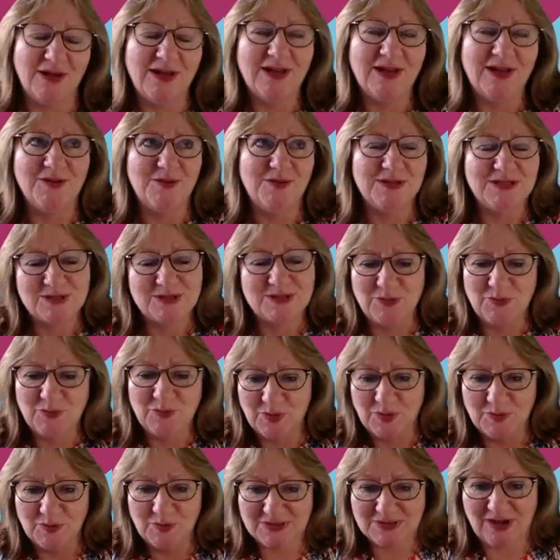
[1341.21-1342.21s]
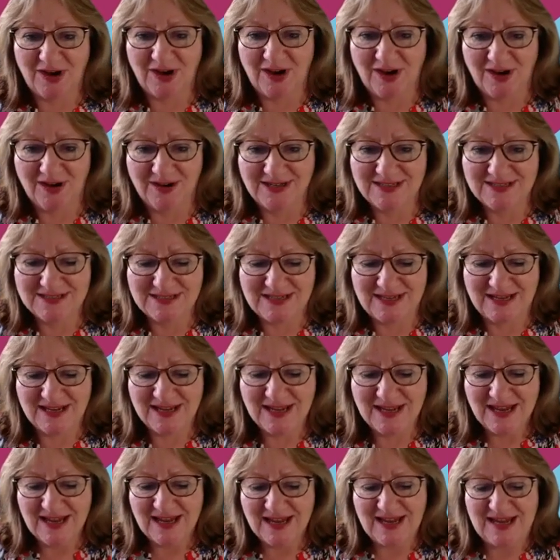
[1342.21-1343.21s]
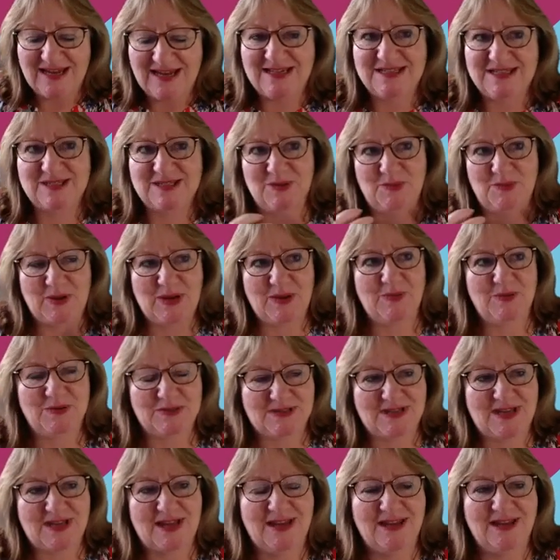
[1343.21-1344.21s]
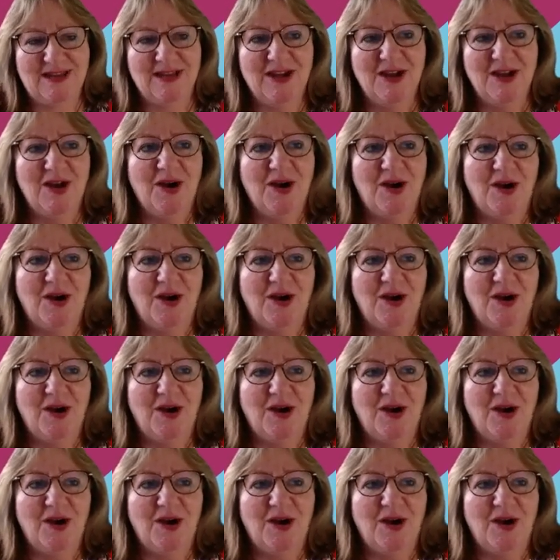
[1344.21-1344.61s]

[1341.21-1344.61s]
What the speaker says: it always sort of warms our heart, isn't it, is that people say,